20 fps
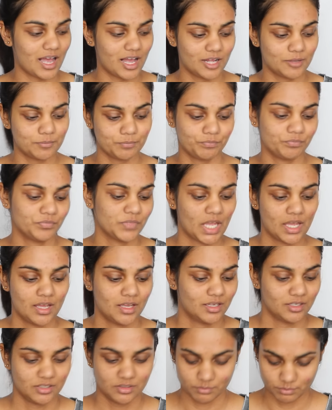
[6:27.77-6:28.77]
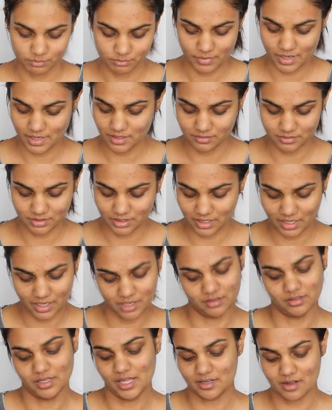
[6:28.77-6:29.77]
My
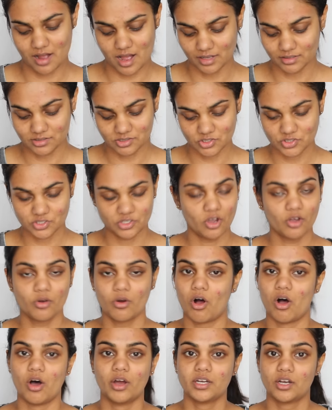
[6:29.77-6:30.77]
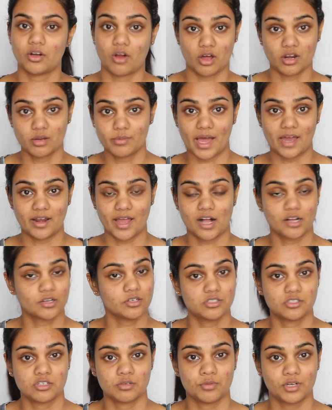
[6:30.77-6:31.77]
aunts just go on and on about how
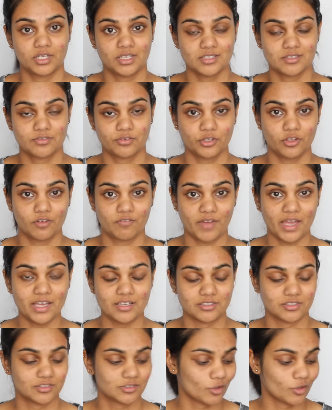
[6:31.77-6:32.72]
good turmeric is for your face,